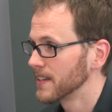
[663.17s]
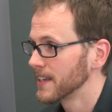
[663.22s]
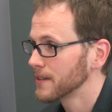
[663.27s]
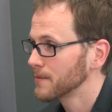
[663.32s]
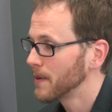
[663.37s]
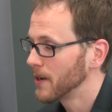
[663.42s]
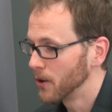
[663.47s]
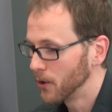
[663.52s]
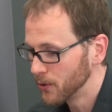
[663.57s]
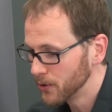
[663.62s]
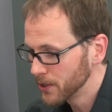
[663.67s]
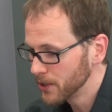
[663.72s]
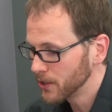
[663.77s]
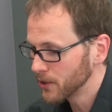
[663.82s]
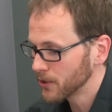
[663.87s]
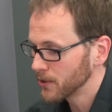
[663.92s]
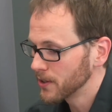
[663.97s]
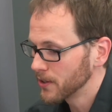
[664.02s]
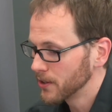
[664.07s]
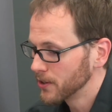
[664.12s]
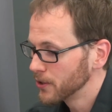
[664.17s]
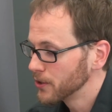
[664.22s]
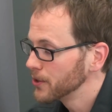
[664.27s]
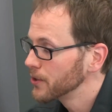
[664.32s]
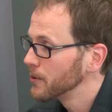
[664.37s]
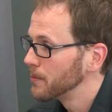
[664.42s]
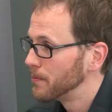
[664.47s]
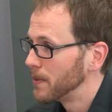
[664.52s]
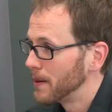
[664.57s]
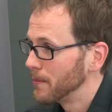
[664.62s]
That's my own little,
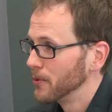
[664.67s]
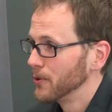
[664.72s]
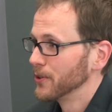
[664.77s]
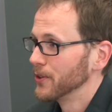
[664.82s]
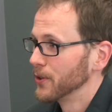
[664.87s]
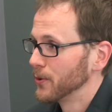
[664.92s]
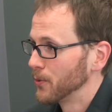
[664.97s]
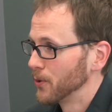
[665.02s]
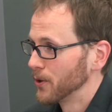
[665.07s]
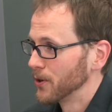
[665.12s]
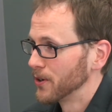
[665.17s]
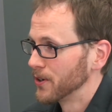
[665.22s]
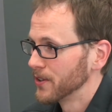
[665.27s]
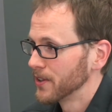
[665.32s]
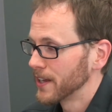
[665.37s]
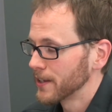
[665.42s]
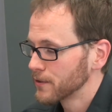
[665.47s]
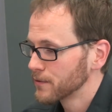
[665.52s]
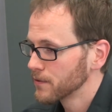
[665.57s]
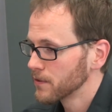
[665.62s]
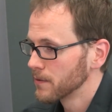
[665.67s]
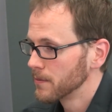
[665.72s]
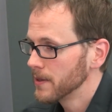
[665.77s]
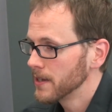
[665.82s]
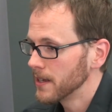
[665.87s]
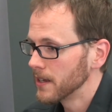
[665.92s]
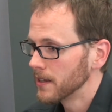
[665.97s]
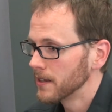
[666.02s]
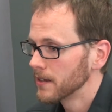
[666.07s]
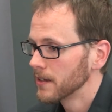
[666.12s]
little bubble in the world. That's for
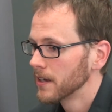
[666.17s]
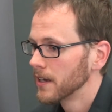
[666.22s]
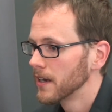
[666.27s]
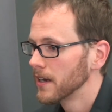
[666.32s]
me.